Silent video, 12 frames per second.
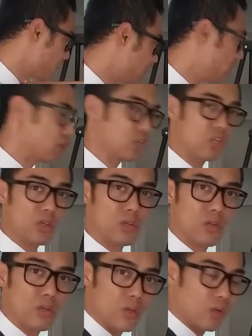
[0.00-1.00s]
then
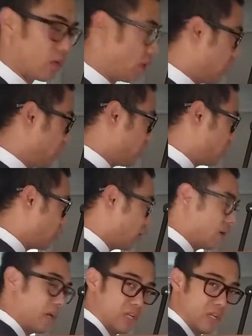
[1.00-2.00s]
and you
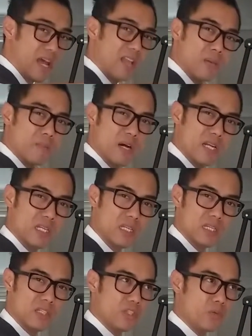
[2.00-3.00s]
had the money
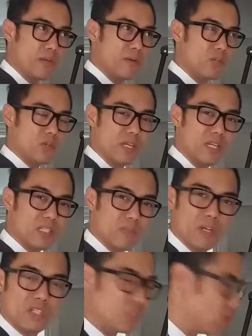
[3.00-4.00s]
to be able to eat as
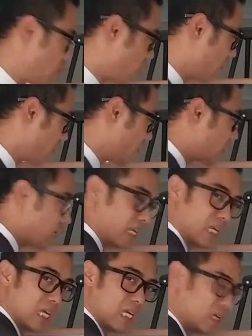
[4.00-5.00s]
much as you want
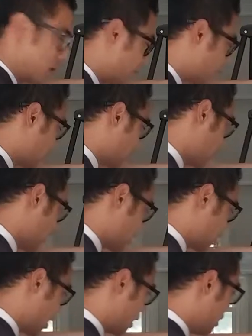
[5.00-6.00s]
freely,
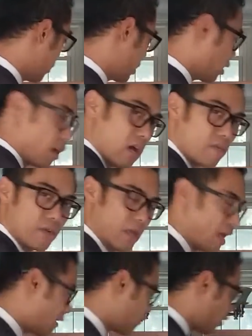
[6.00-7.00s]
and eat what you love and
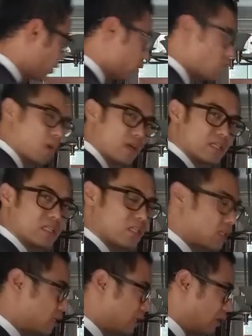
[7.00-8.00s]
have all you want.
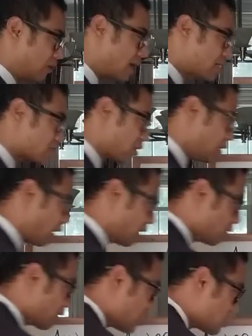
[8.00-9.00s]
Now that's the
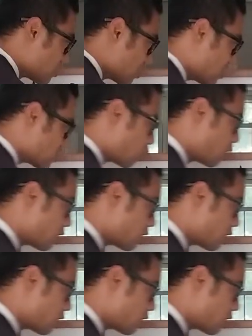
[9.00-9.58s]
life. That's that's